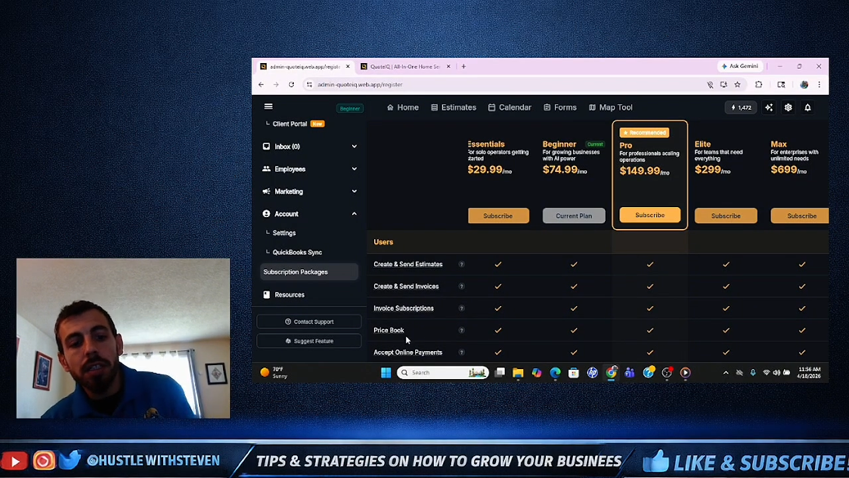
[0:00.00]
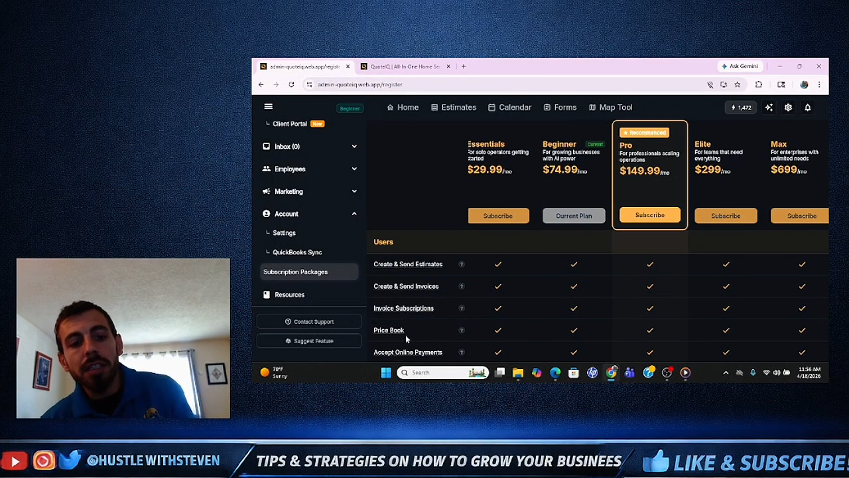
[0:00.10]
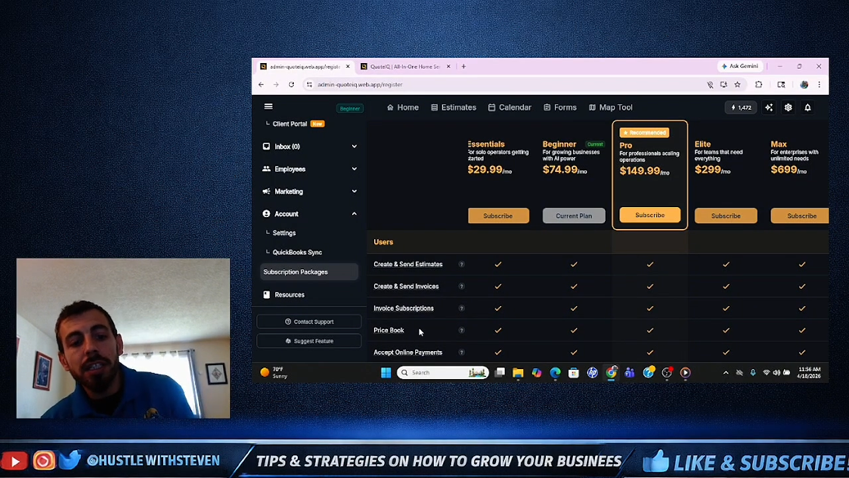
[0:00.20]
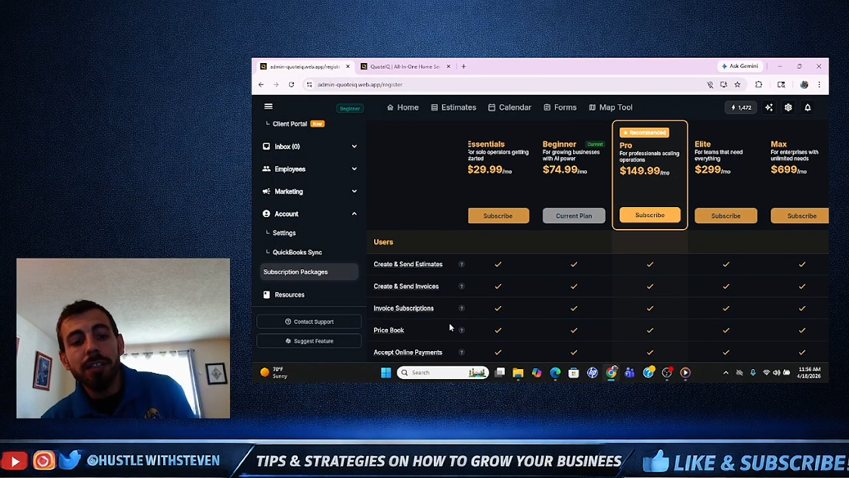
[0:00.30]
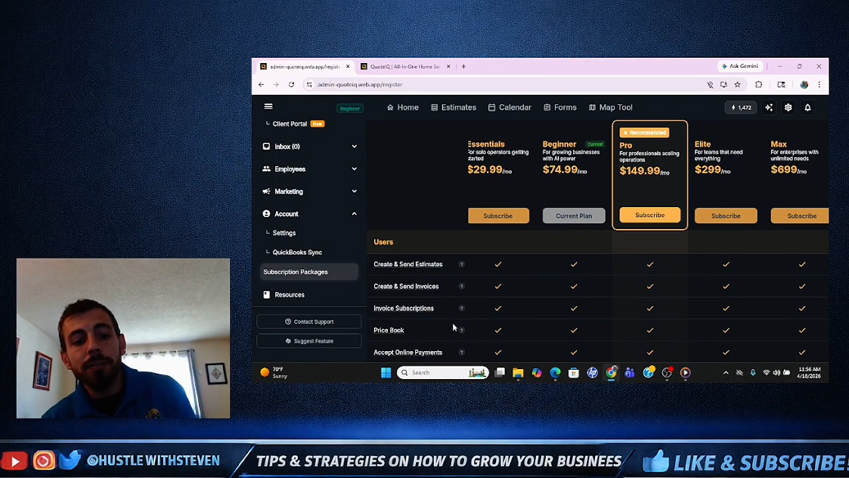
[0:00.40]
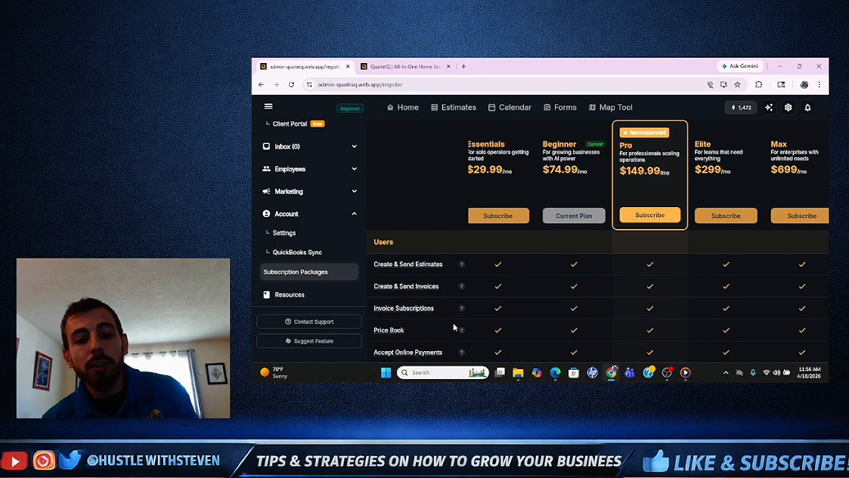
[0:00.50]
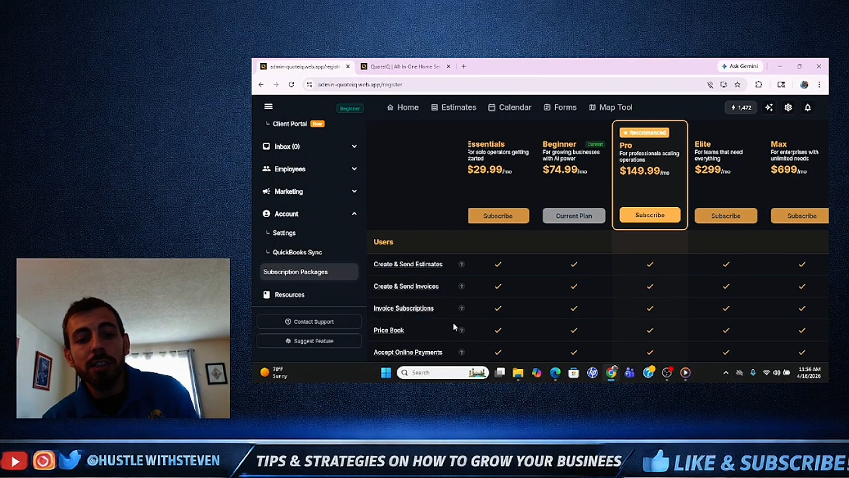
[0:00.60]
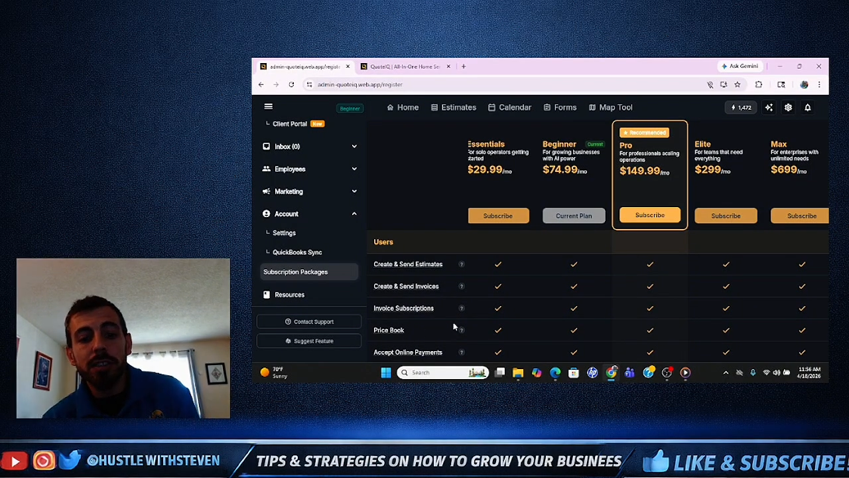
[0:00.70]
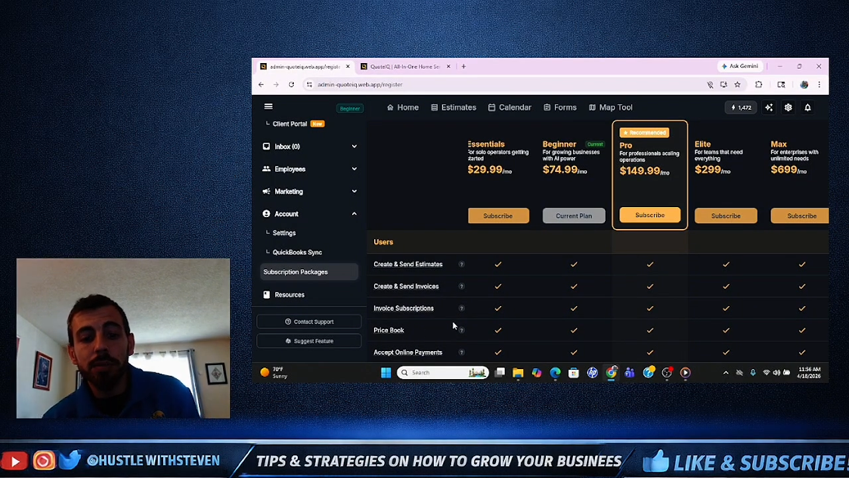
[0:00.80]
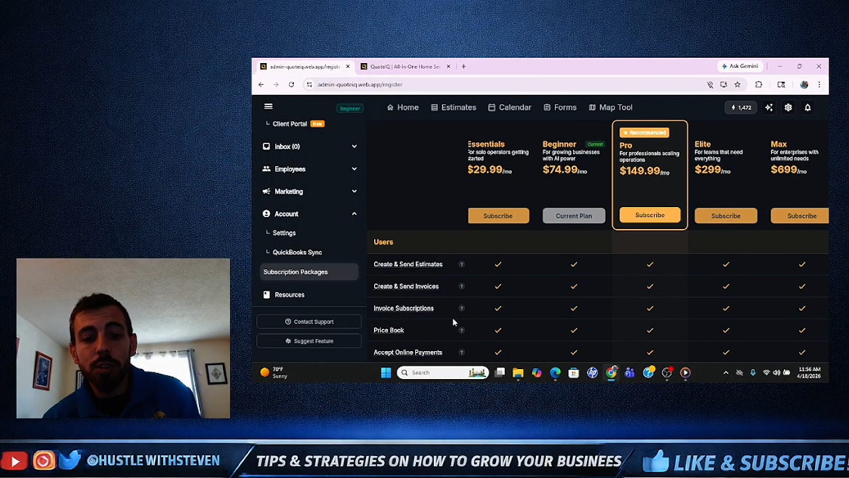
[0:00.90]

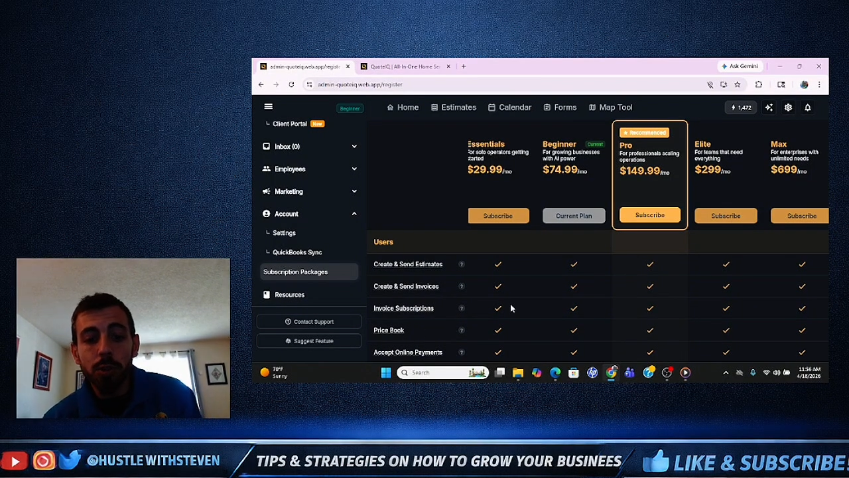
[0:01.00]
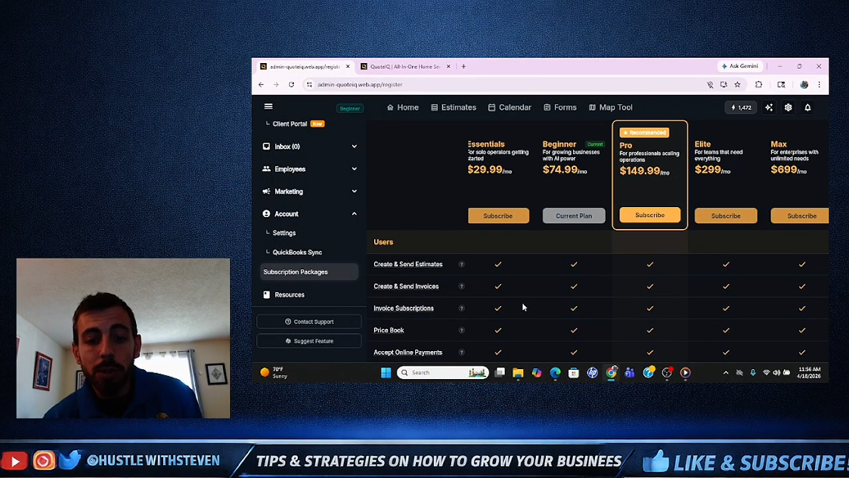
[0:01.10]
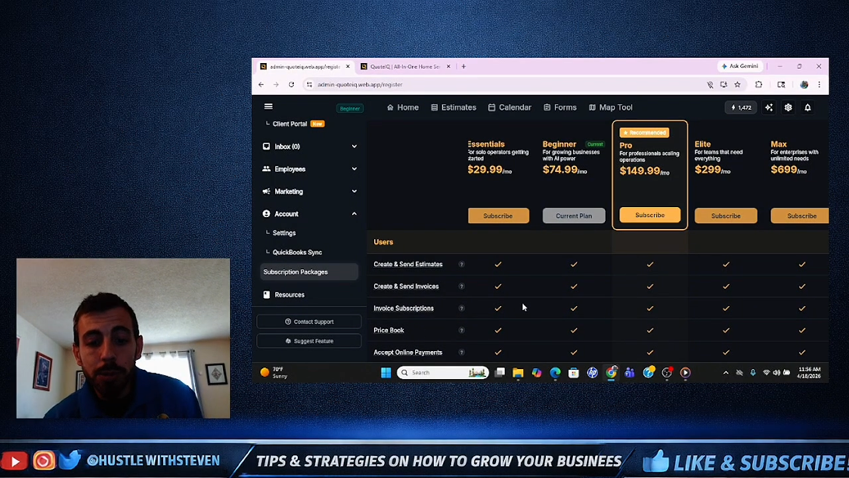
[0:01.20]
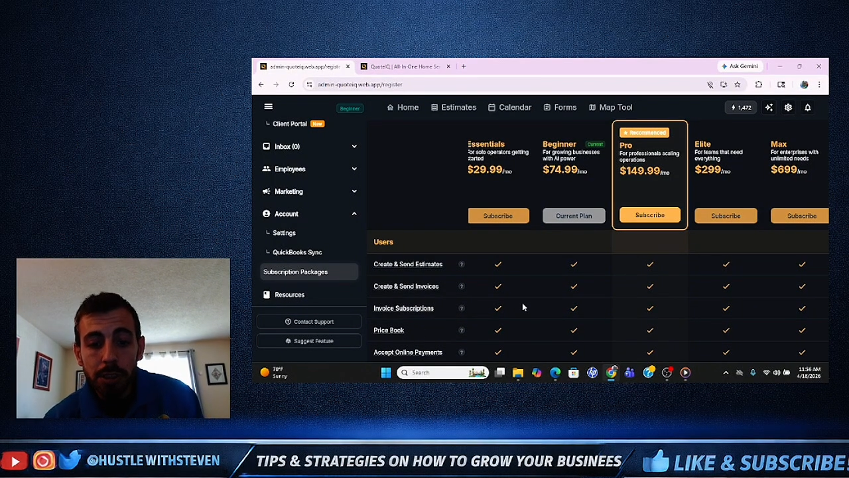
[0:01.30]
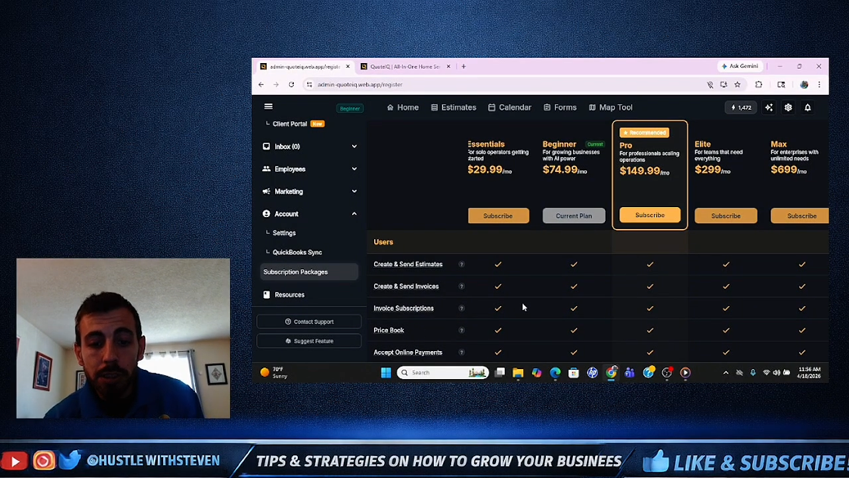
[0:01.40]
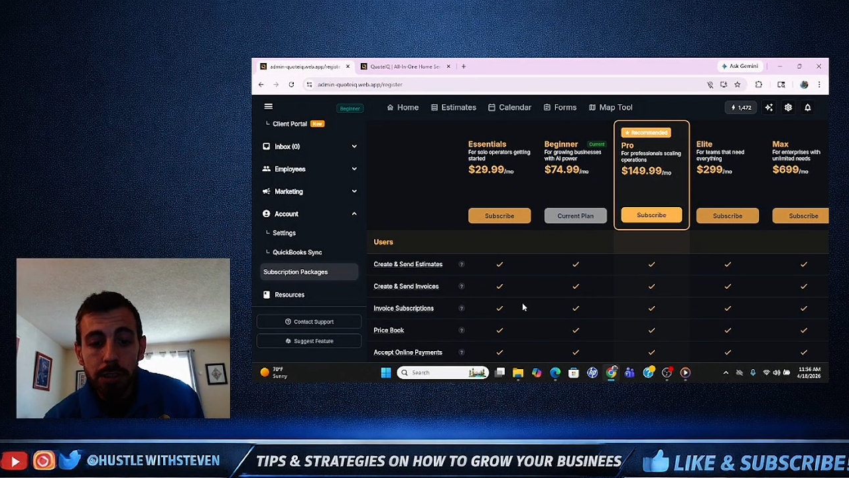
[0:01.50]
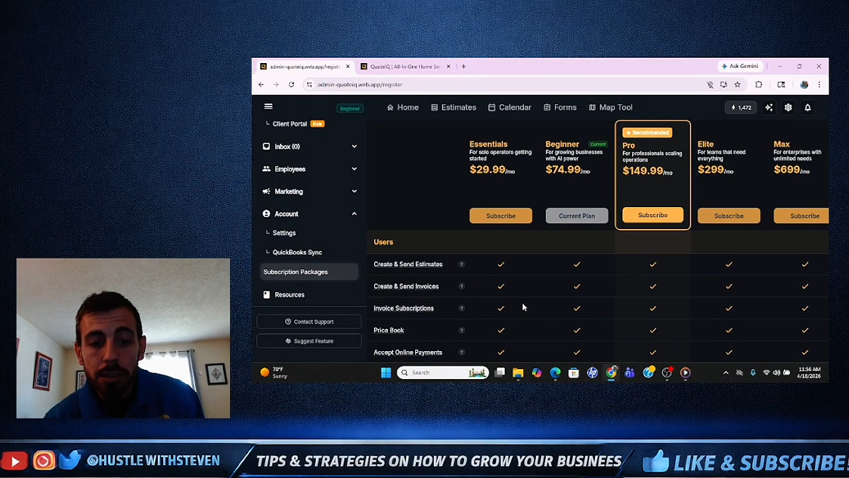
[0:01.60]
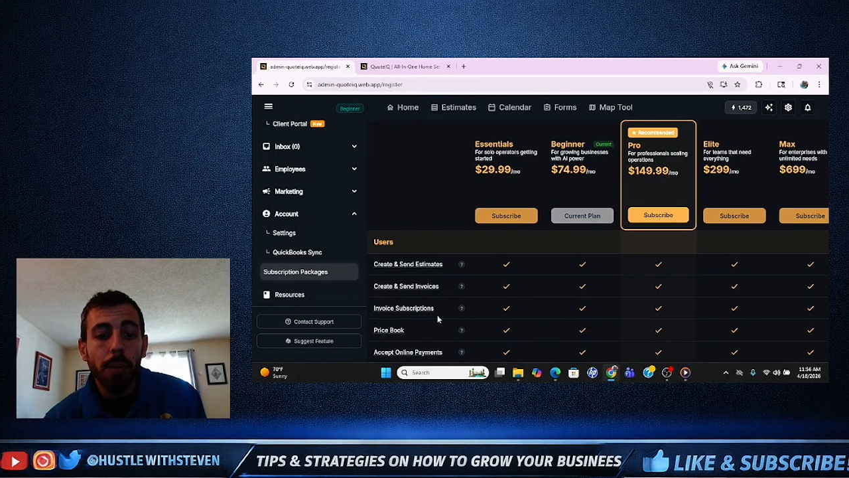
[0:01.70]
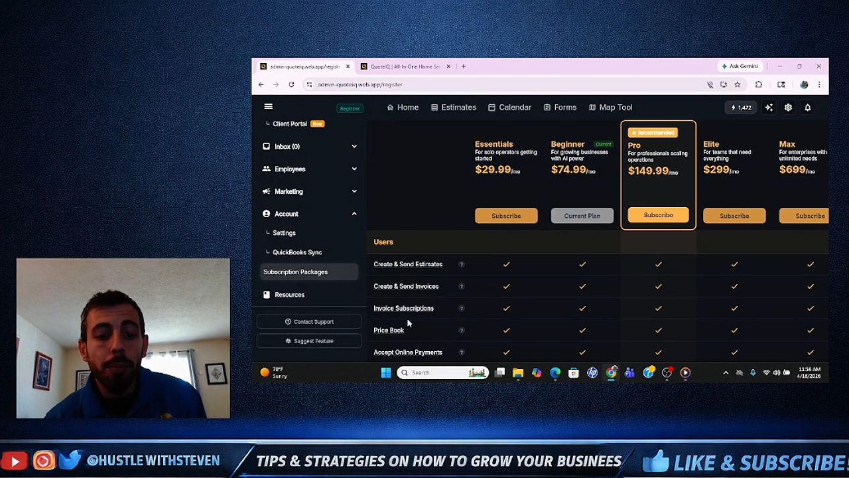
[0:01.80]
Invoice subscriptions,